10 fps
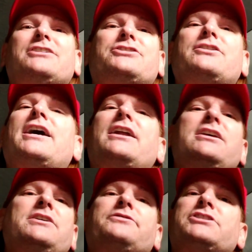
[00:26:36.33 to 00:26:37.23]
so that
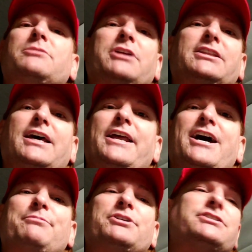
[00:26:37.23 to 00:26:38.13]
if something like that
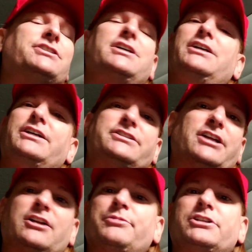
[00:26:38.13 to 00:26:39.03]
happens, it's
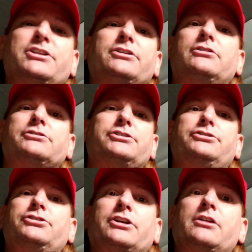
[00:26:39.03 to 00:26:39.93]
not a big deal.
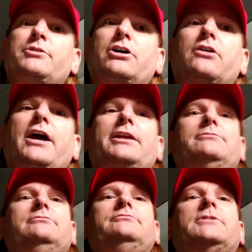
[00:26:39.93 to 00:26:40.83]
You're going to be all right.
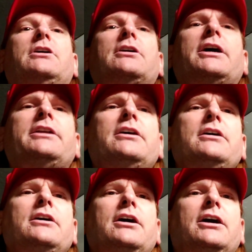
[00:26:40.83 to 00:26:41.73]
All right.
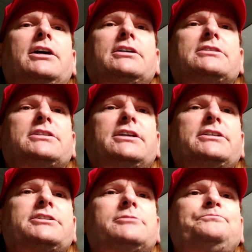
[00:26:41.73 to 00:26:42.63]
It
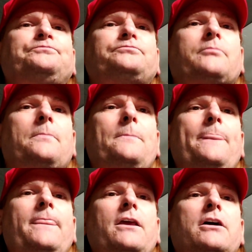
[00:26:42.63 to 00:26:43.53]
says,
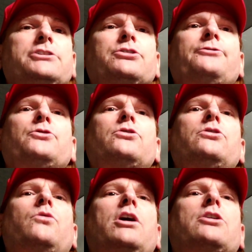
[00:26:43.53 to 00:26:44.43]
so if you
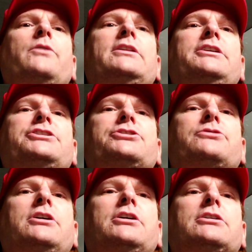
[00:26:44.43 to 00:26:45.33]
order a walkaway lease
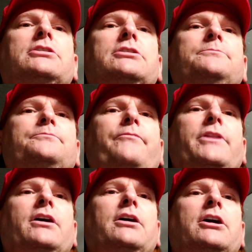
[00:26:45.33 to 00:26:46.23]
truck,
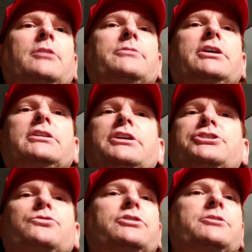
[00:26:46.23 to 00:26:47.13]

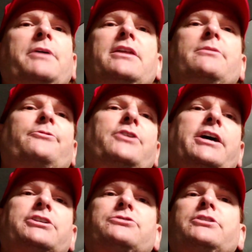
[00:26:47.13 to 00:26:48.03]
unless you're willing to pay them for
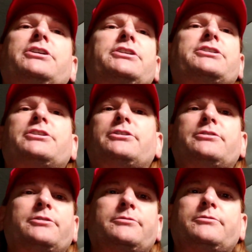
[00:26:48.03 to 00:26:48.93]
extras,
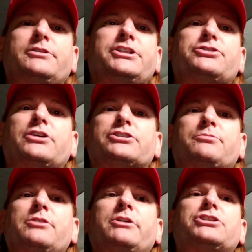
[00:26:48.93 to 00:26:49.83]
the lease trucks are
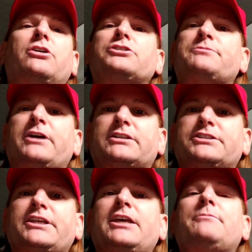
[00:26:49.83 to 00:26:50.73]
pretty much all spec the
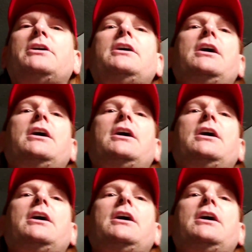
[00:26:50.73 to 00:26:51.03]
same.